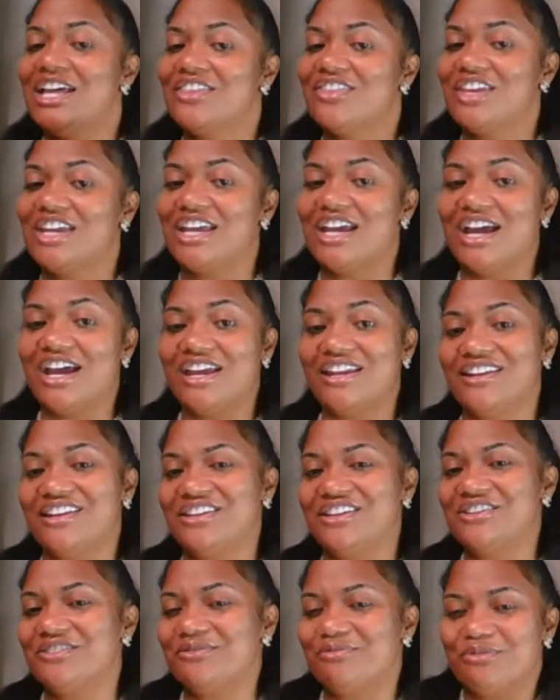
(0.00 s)
And
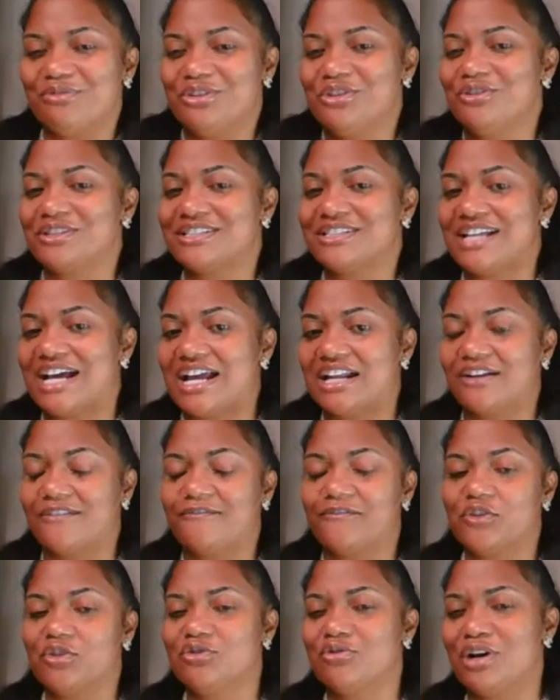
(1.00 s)
then you assign a
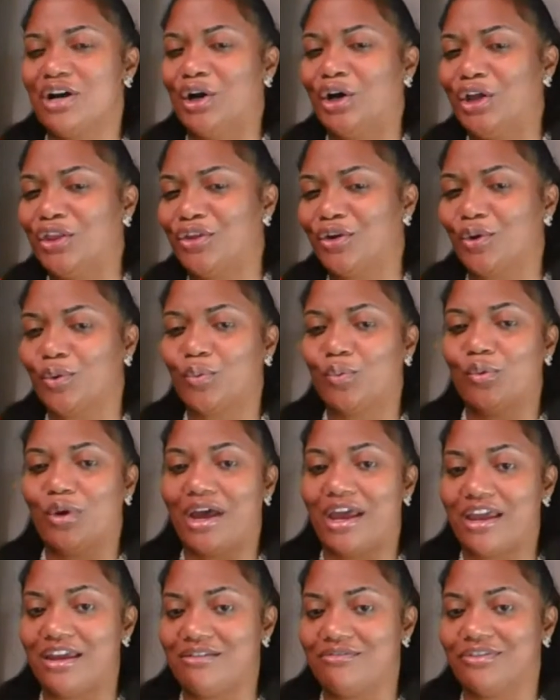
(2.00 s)
few other
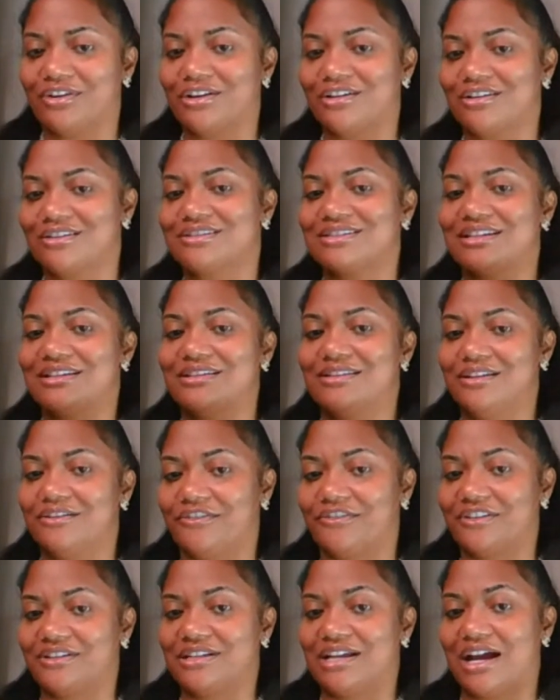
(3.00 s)
waivers and
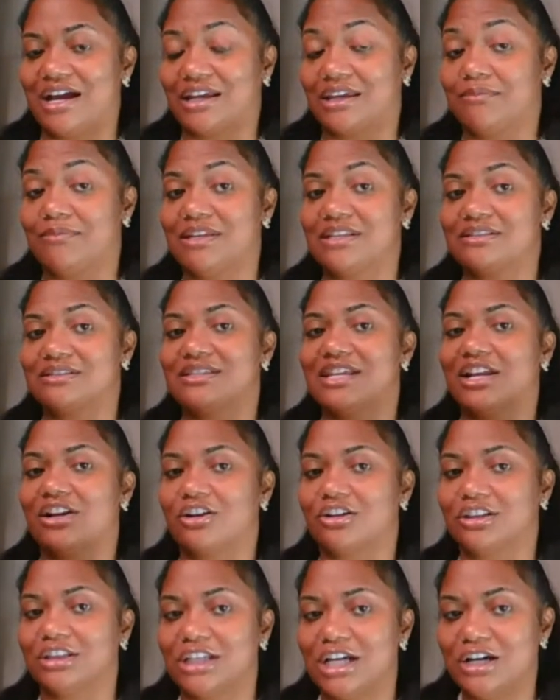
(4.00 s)
different documents that
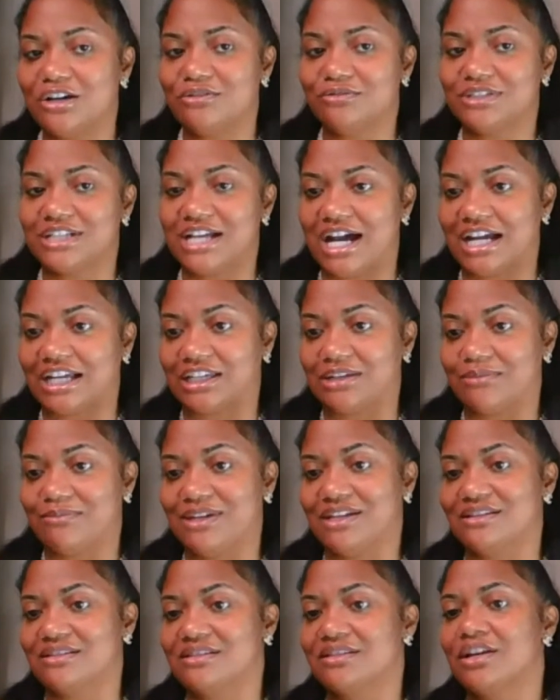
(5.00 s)
are loan
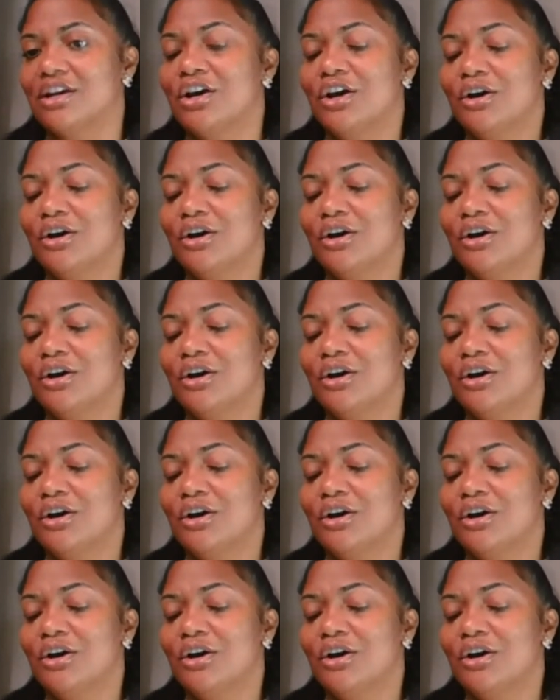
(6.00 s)
documents.